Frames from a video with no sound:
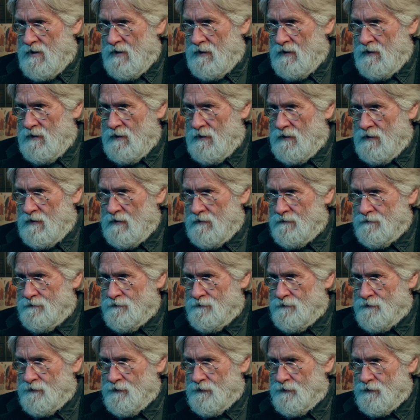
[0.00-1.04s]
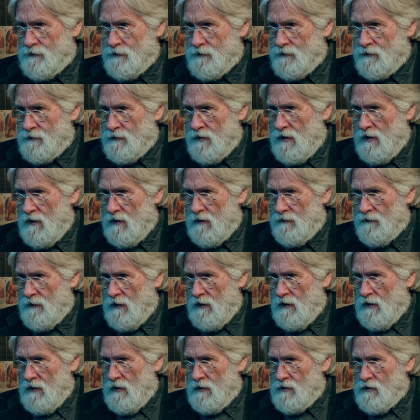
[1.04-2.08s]
Um, yeah.
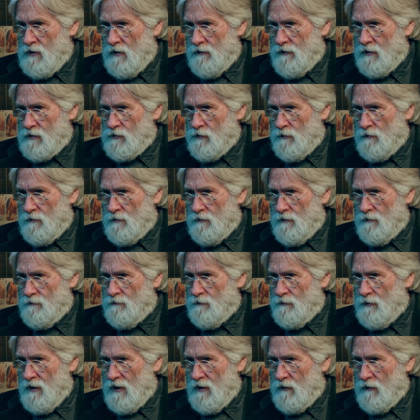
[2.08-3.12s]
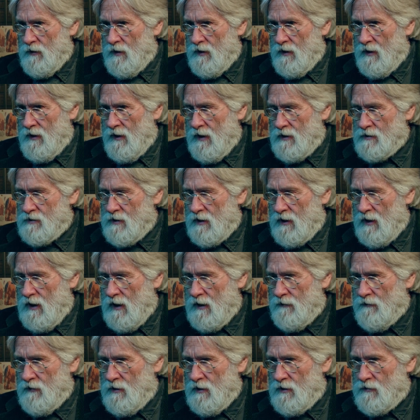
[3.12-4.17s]
So this one, by the way, has a
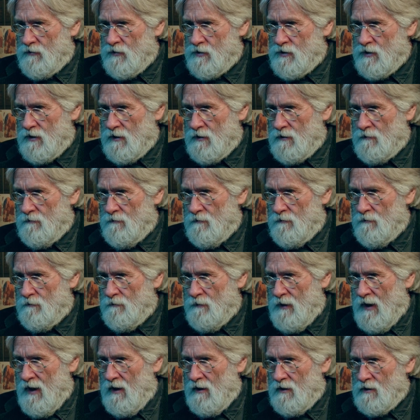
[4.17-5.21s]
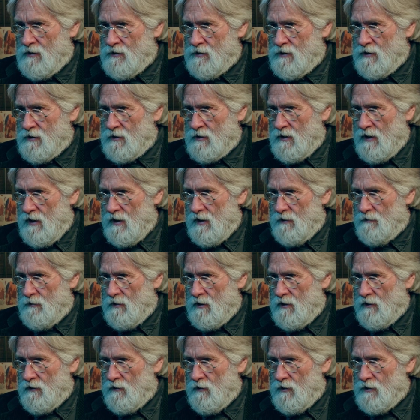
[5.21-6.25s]
kind of an interesting balance. This guy
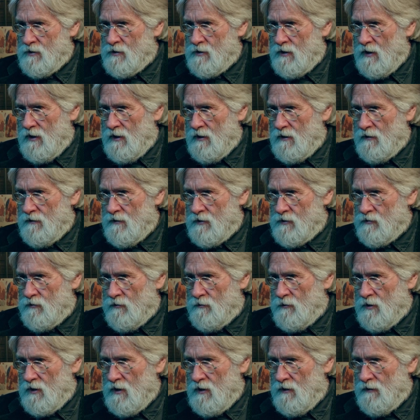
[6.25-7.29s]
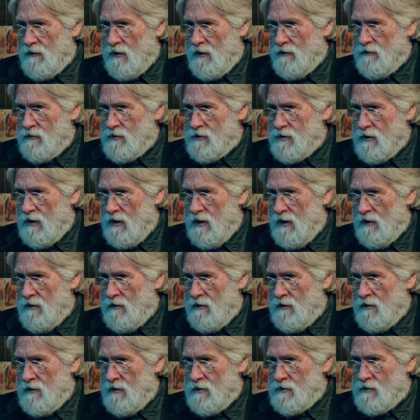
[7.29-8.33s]
being on the one side, this one being on the other side,
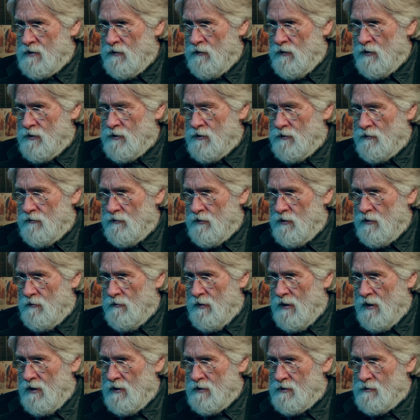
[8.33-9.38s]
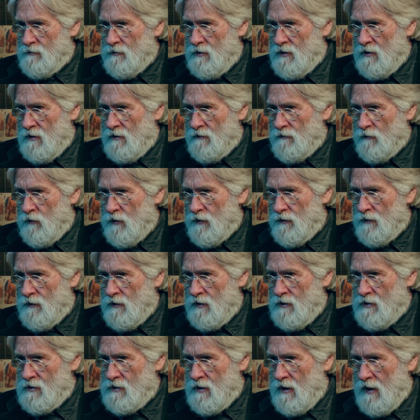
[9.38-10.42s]
and it's a one, two, three. You balance me with
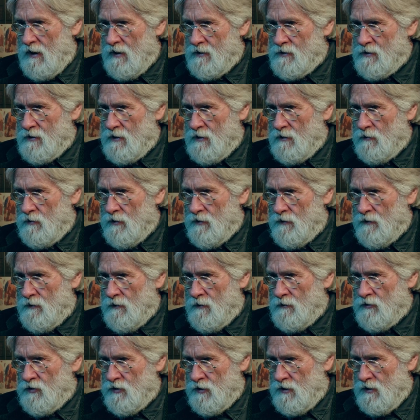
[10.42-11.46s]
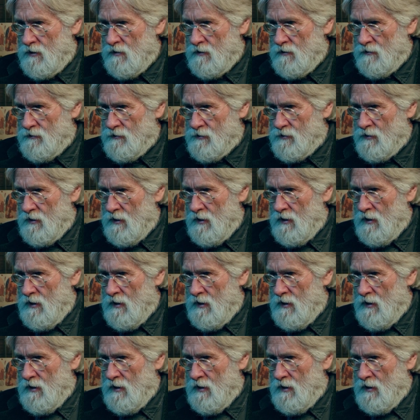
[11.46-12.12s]
these guys here with the shields.